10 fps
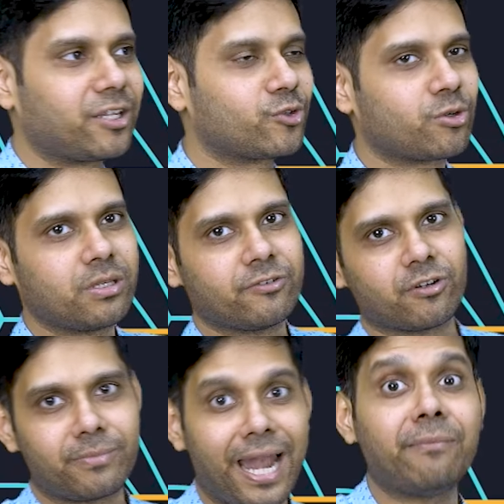used to be for
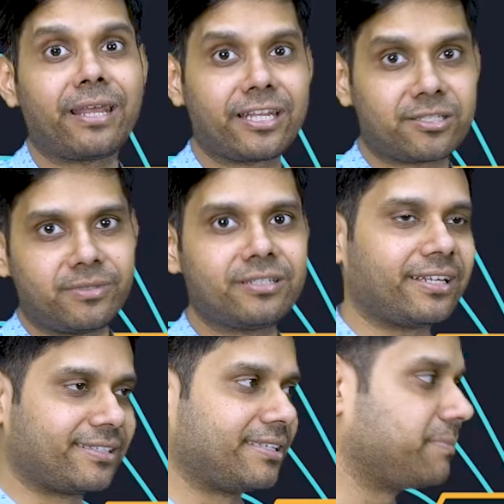brand management that's
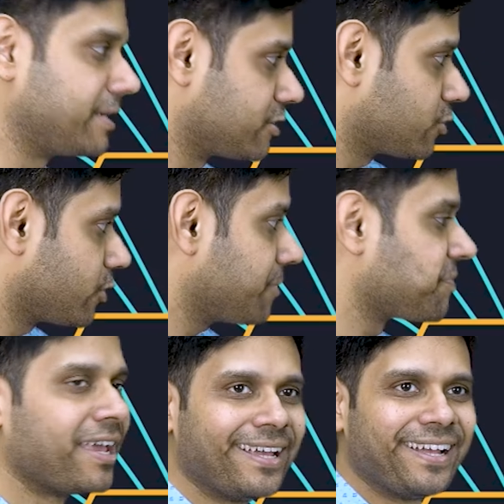a separate story
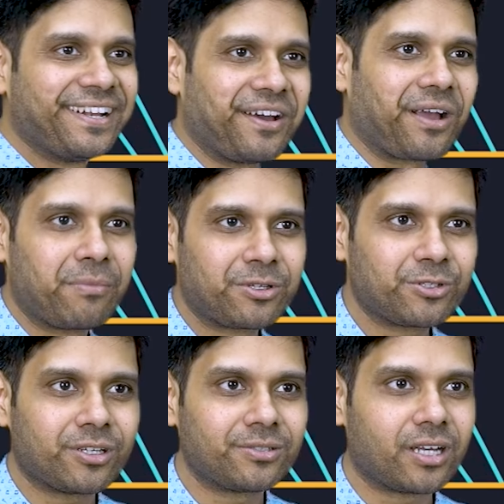now coming to
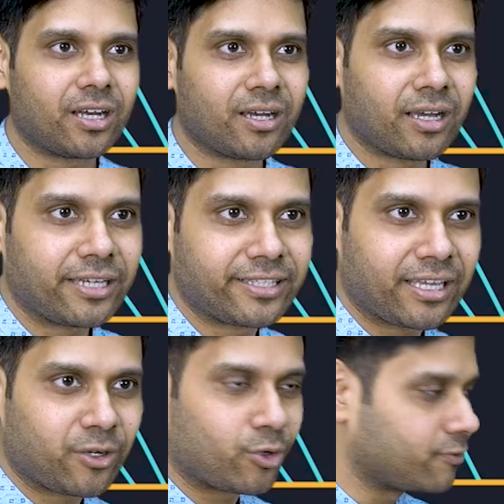the uh, i think i
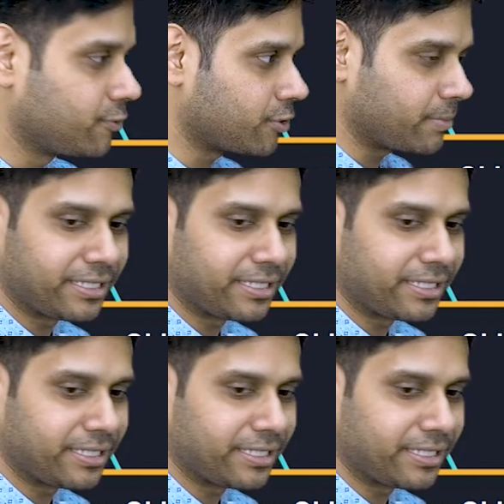wrote four but